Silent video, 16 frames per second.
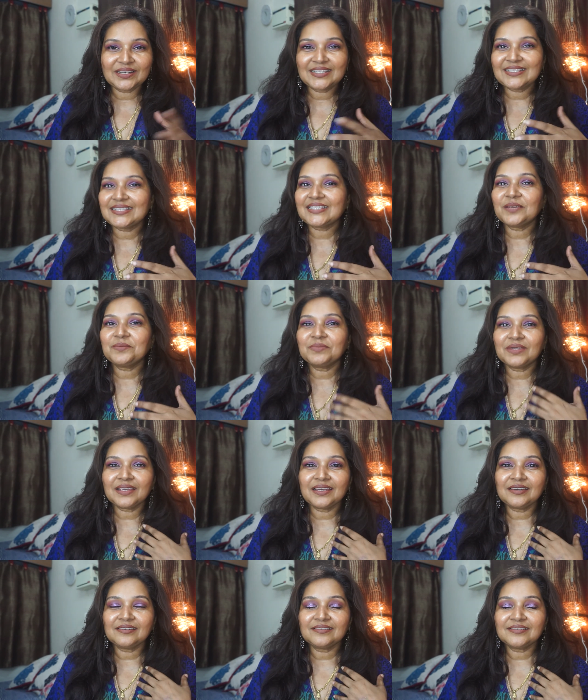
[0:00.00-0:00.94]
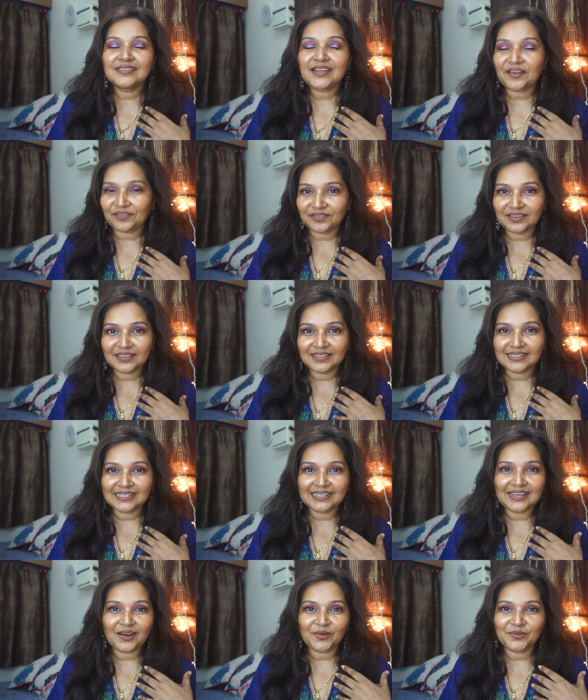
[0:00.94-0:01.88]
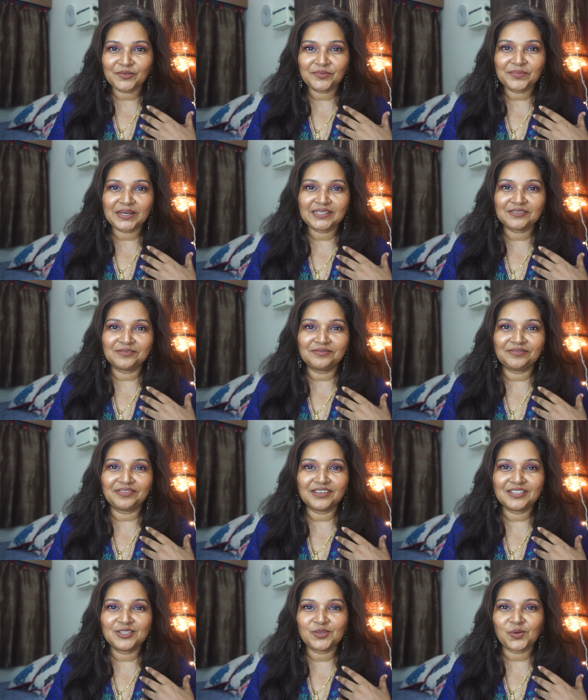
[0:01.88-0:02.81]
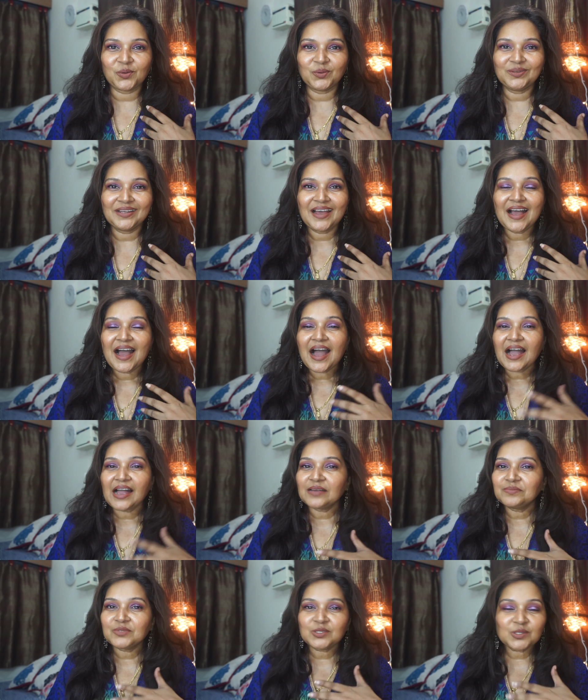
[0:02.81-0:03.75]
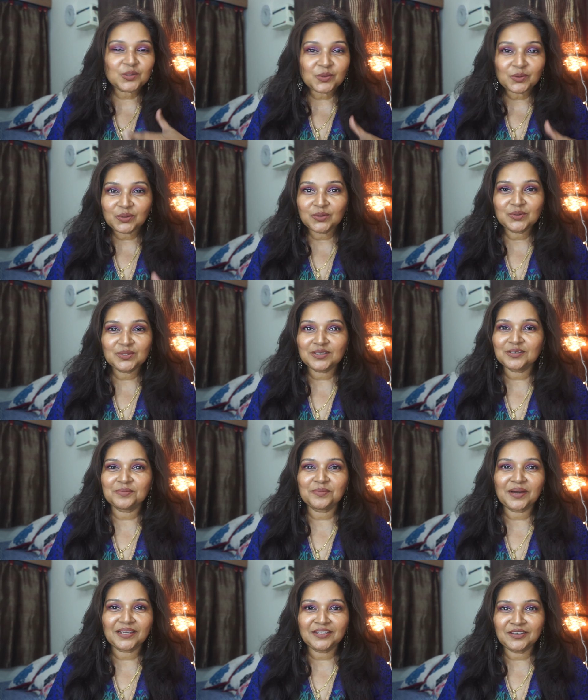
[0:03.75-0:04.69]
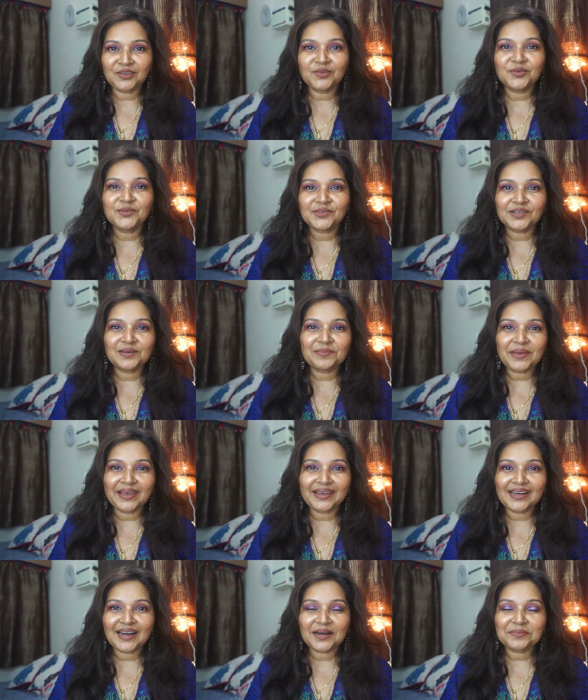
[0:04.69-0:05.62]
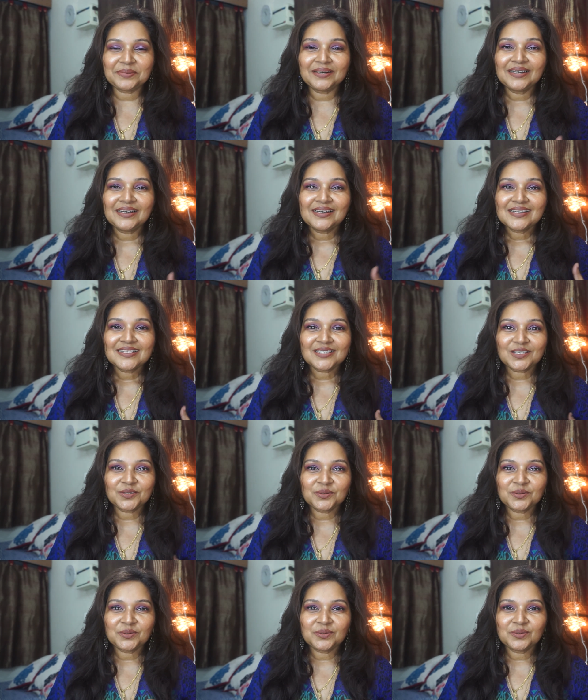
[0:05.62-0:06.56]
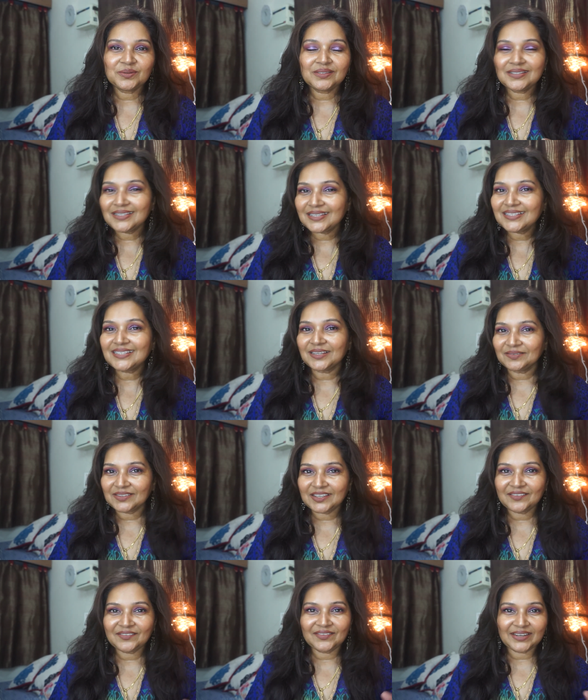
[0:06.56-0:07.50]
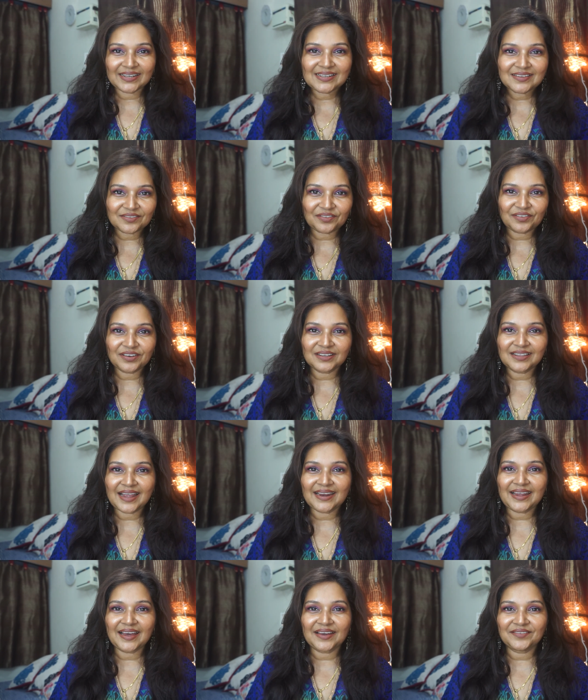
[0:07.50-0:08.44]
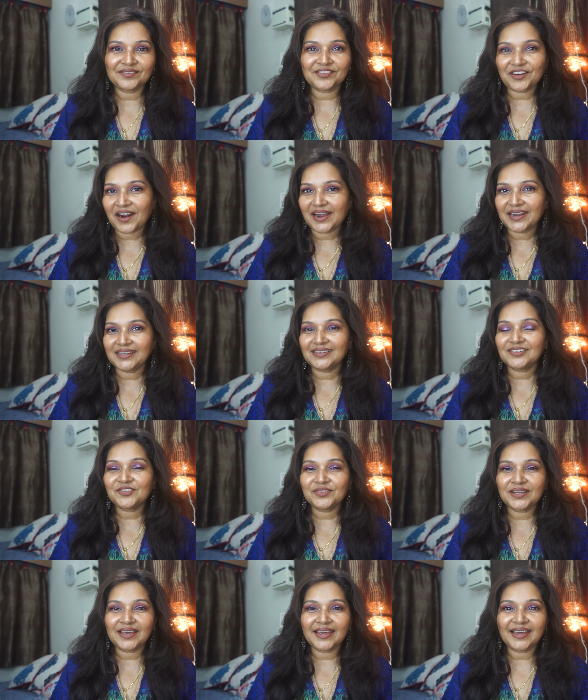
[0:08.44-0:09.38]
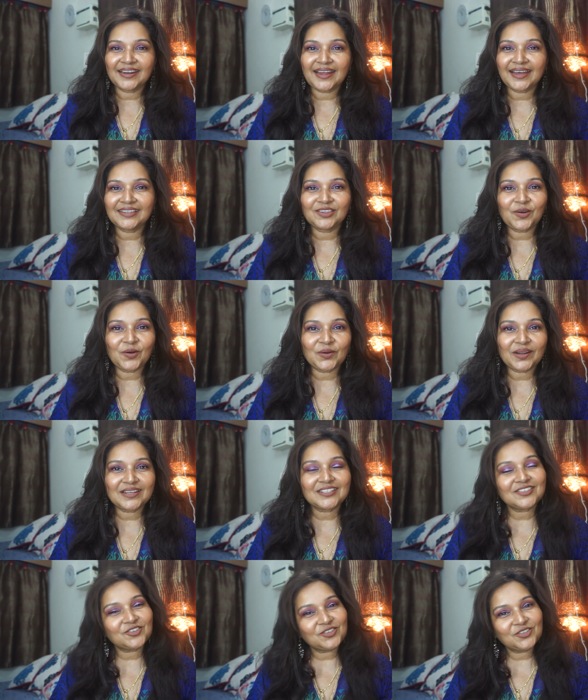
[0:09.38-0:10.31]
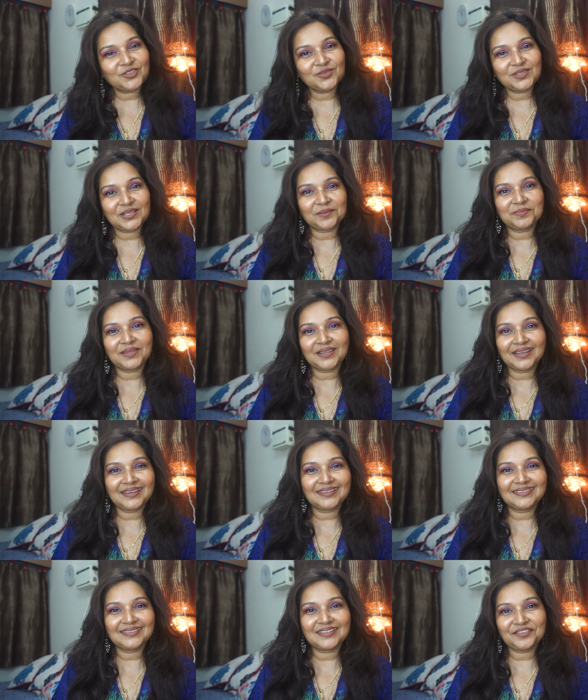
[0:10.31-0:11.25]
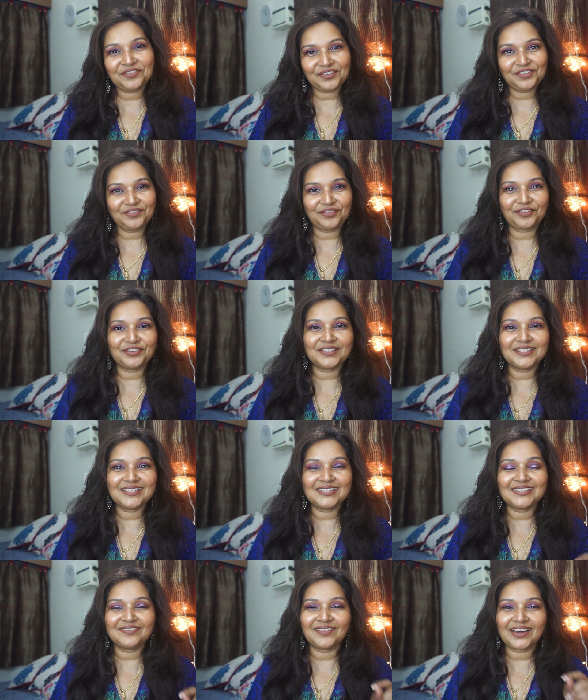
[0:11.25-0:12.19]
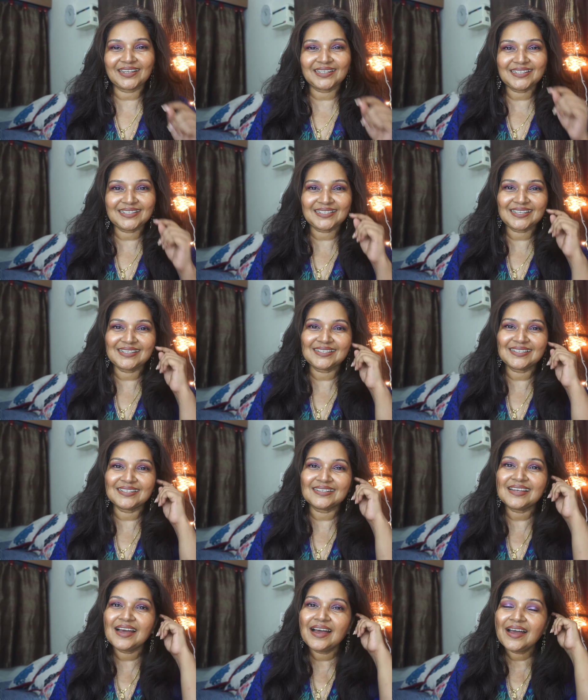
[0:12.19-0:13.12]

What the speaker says: It's something definitely out of my comfort zone. I'm so used to my neutral makeup, so this is something very different that I've tried today, and I thought I should do something different for this Diwali season.